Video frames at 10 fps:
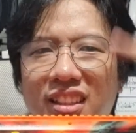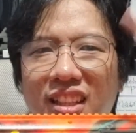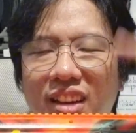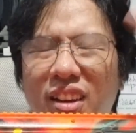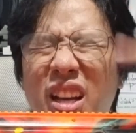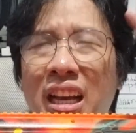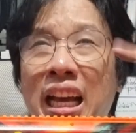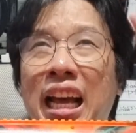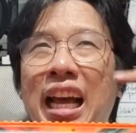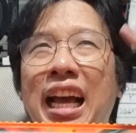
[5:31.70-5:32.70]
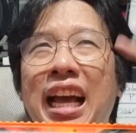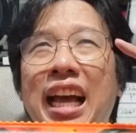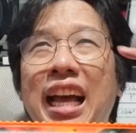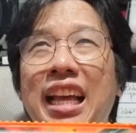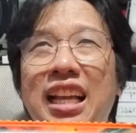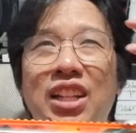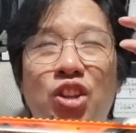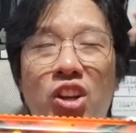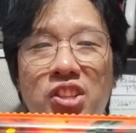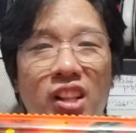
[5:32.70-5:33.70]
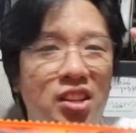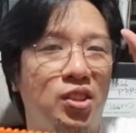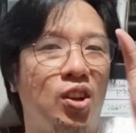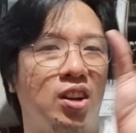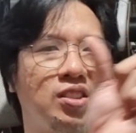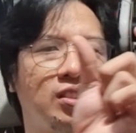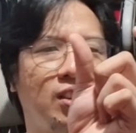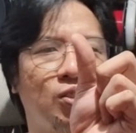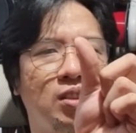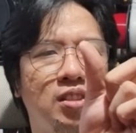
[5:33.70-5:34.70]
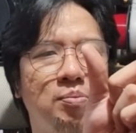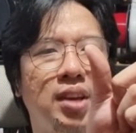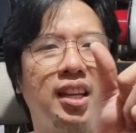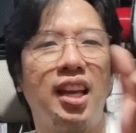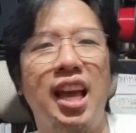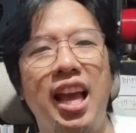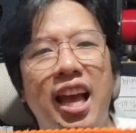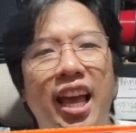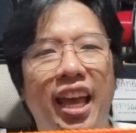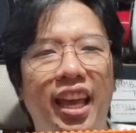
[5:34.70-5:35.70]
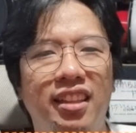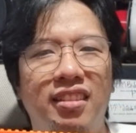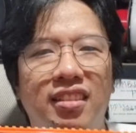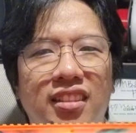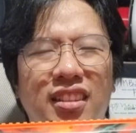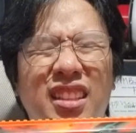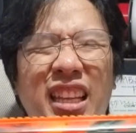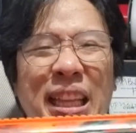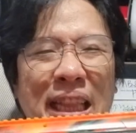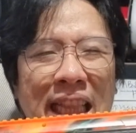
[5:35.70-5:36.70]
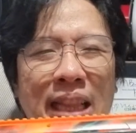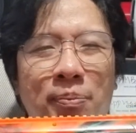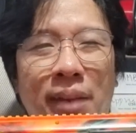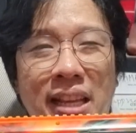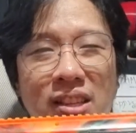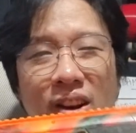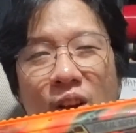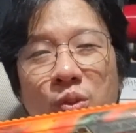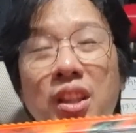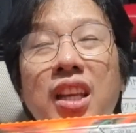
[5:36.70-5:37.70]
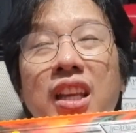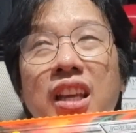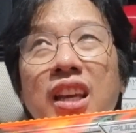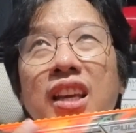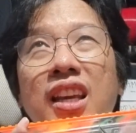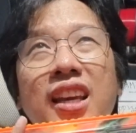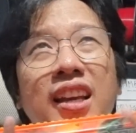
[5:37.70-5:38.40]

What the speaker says: the nozzle is long as it's around this big and it plays around the